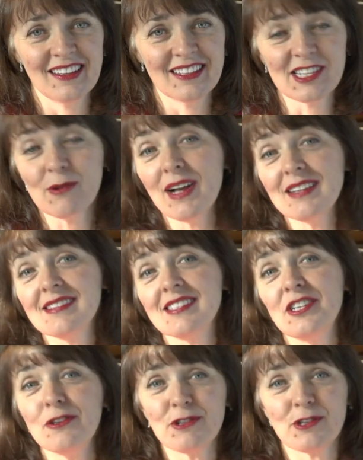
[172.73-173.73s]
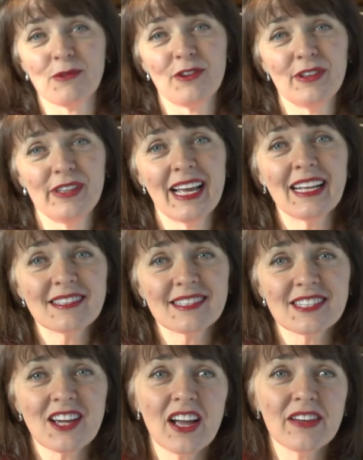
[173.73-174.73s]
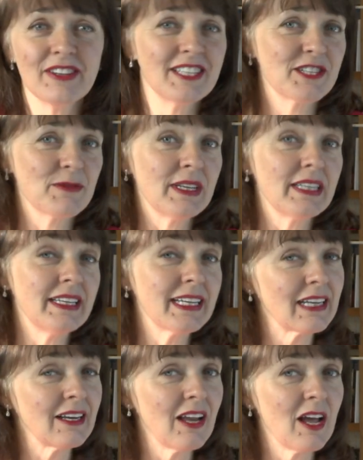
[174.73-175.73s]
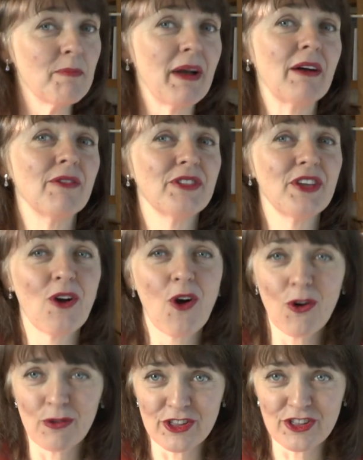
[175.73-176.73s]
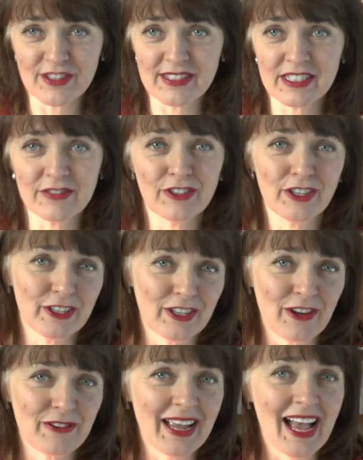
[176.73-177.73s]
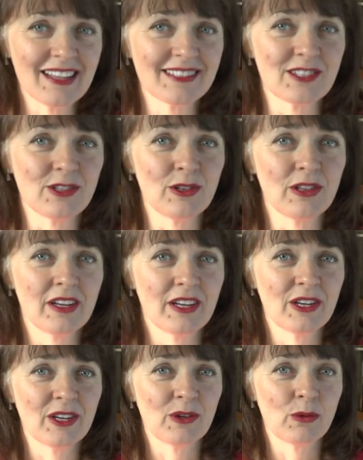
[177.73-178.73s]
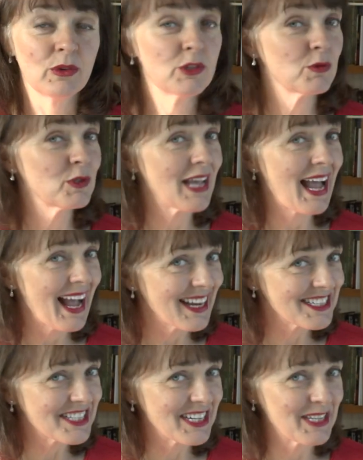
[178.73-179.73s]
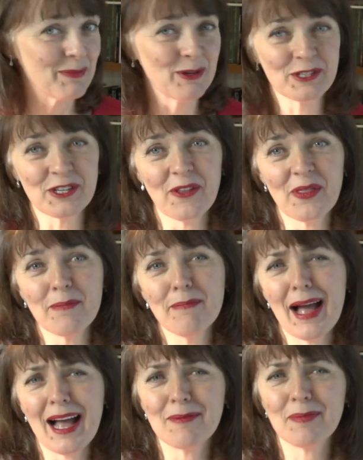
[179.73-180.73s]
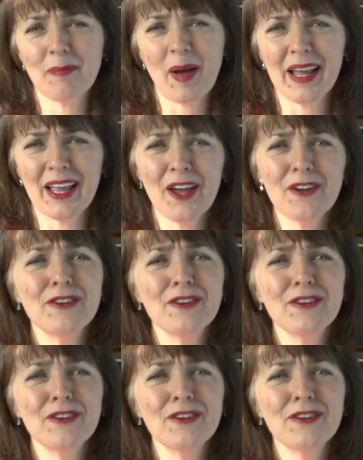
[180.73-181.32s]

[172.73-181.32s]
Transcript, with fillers: So as usual, let's dive into a little about the origins of Ludlow Castle, which was actually put on the map by a